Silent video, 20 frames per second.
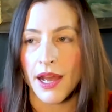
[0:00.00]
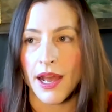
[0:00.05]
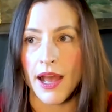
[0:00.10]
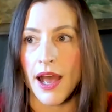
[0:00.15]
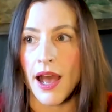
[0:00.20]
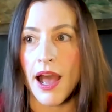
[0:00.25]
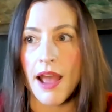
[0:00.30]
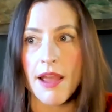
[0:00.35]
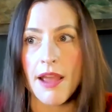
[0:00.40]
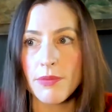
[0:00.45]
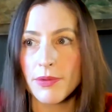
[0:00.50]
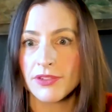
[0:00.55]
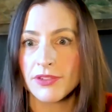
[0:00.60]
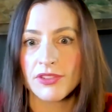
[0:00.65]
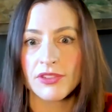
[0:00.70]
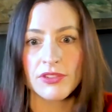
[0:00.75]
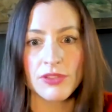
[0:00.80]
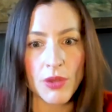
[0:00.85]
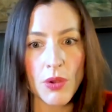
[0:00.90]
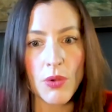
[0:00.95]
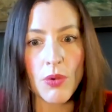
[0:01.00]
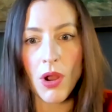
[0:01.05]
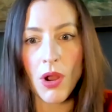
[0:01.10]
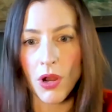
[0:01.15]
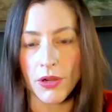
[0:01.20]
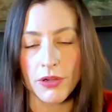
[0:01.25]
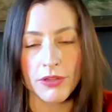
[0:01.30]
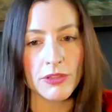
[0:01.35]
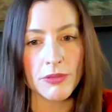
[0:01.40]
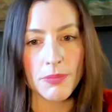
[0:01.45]
I was so
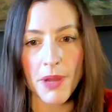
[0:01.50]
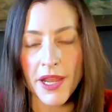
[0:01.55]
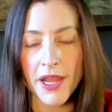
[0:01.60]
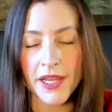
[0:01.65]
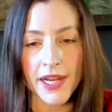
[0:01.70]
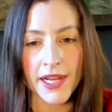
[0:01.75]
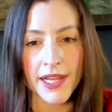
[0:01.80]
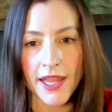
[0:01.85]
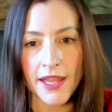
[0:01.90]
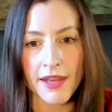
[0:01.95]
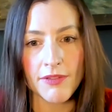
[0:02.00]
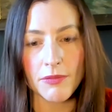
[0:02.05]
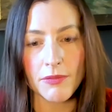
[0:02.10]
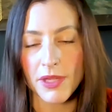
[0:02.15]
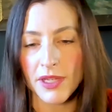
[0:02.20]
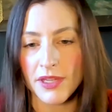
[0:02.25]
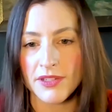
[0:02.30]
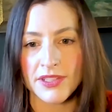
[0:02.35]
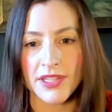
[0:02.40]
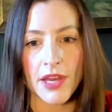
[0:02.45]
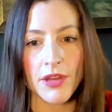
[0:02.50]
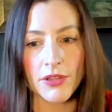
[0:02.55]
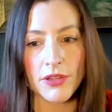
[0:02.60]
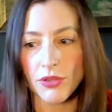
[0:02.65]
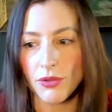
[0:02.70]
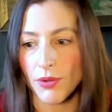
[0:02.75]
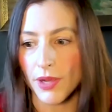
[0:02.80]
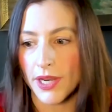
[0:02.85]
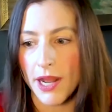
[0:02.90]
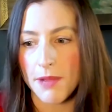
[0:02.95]
heartened by it. I can't even begin to tell
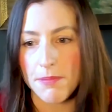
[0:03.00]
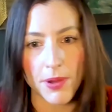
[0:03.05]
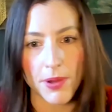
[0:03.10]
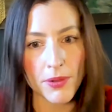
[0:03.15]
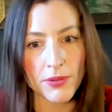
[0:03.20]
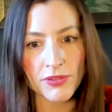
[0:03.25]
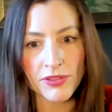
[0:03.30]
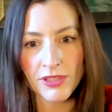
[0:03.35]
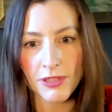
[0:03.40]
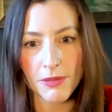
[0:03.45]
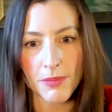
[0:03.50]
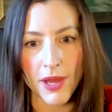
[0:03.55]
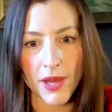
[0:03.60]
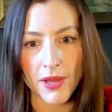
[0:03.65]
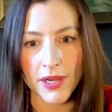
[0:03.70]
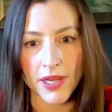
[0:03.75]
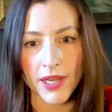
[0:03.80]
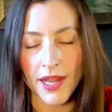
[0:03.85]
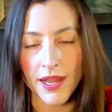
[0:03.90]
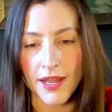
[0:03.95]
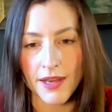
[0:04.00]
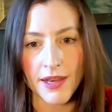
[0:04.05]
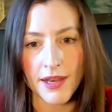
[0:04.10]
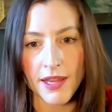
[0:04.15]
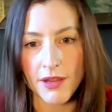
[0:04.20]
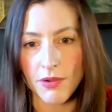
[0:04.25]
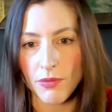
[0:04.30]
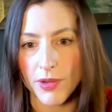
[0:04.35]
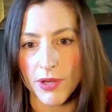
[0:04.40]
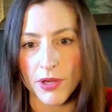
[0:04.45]
you. And I posted about it and
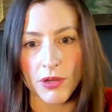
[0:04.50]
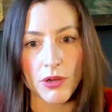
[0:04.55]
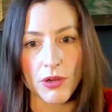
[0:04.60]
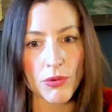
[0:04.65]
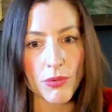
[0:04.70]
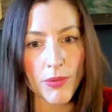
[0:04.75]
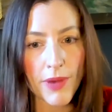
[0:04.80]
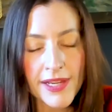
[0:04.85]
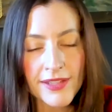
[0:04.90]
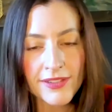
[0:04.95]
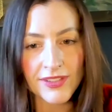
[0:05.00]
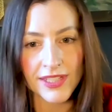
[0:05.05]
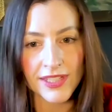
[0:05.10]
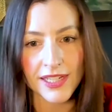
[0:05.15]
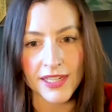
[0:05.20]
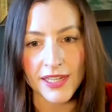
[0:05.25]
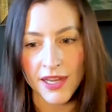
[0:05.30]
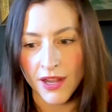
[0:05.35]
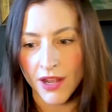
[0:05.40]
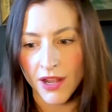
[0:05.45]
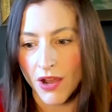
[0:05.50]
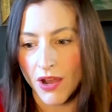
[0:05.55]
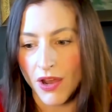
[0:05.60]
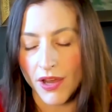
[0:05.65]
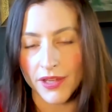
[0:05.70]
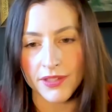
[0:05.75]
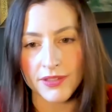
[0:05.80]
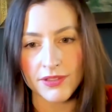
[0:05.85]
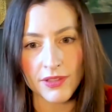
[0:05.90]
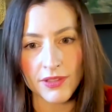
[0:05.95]
it went crazy
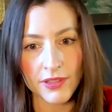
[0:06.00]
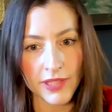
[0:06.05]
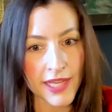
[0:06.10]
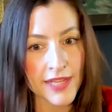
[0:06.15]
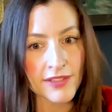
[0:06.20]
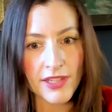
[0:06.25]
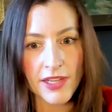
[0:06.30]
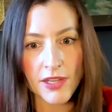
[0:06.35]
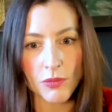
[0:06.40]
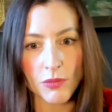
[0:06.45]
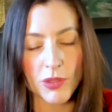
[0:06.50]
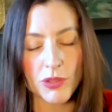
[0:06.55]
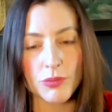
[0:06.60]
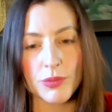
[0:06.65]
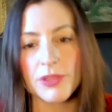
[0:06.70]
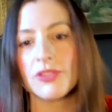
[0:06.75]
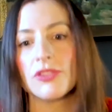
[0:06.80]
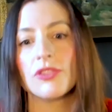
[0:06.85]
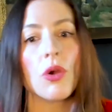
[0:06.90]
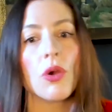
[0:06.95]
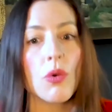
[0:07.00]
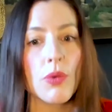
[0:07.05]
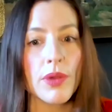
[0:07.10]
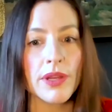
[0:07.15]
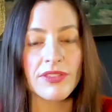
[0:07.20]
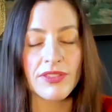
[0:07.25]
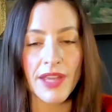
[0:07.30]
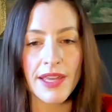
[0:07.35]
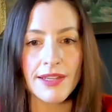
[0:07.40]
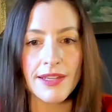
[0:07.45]
on LinkedIn, which was so
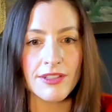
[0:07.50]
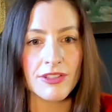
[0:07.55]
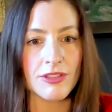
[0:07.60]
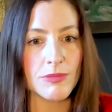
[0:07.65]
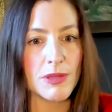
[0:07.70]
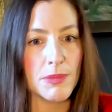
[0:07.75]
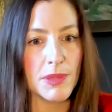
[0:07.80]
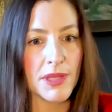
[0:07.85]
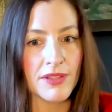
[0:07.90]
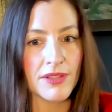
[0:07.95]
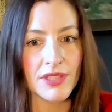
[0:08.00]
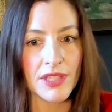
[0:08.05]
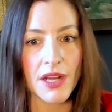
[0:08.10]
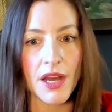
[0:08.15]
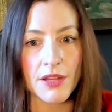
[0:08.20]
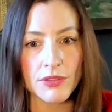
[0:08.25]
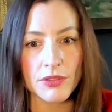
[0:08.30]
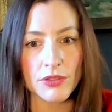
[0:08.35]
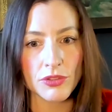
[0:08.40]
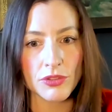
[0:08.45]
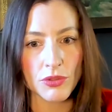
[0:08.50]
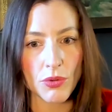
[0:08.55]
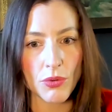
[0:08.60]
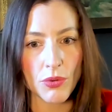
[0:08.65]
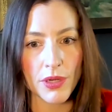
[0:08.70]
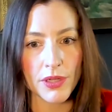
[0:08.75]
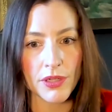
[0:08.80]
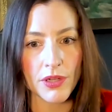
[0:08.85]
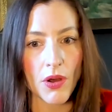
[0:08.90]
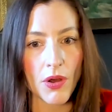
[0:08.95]
exciting to me because it
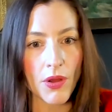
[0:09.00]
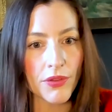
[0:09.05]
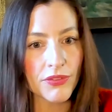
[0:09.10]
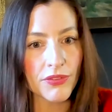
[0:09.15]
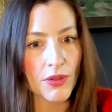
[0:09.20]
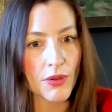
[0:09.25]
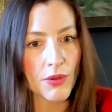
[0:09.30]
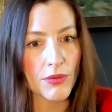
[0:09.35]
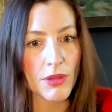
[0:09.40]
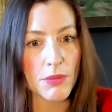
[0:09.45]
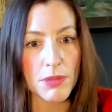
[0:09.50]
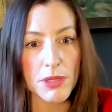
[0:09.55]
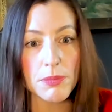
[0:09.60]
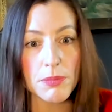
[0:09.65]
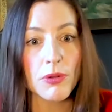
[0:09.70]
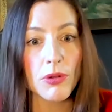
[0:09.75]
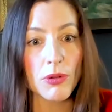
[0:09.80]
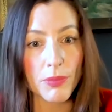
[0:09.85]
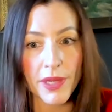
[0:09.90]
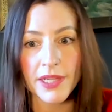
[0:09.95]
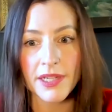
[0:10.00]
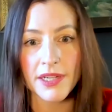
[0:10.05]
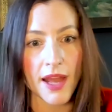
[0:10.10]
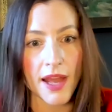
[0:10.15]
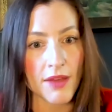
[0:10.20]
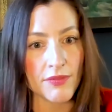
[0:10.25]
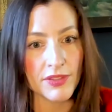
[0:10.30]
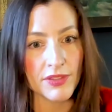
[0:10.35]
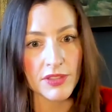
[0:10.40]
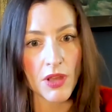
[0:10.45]
underscored also that people are ready to
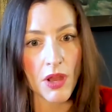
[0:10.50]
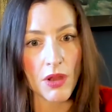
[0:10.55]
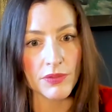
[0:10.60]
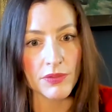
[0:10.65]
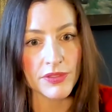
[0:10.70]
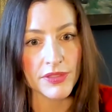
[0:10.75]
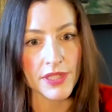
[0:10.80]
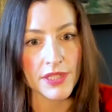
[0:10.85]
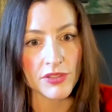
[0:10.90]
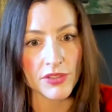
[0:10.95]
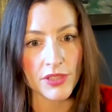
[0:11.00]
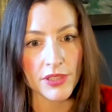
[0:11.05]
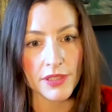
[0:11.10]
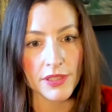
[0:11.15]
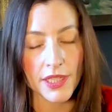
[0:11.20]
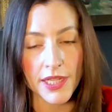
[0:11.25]
have this conversation.